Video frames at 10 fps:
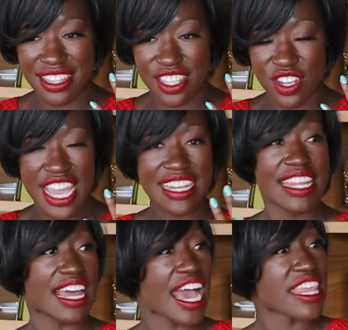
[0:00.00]
yeah.
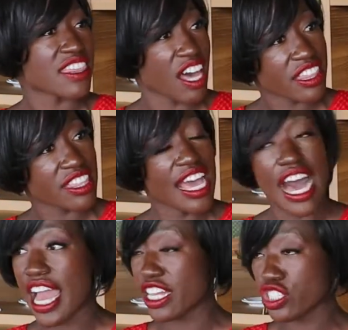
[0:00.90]
and I
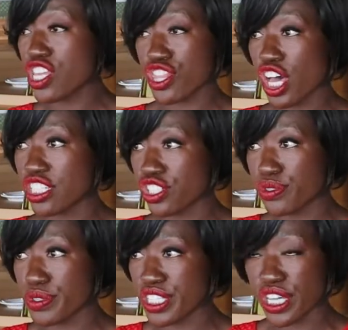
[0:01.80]
actually thought
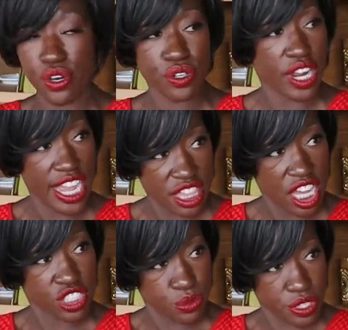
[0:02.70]
she was the owner. I
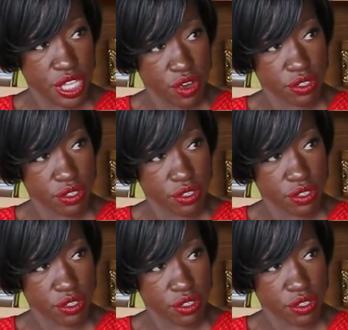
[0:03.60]
thought you were the owner.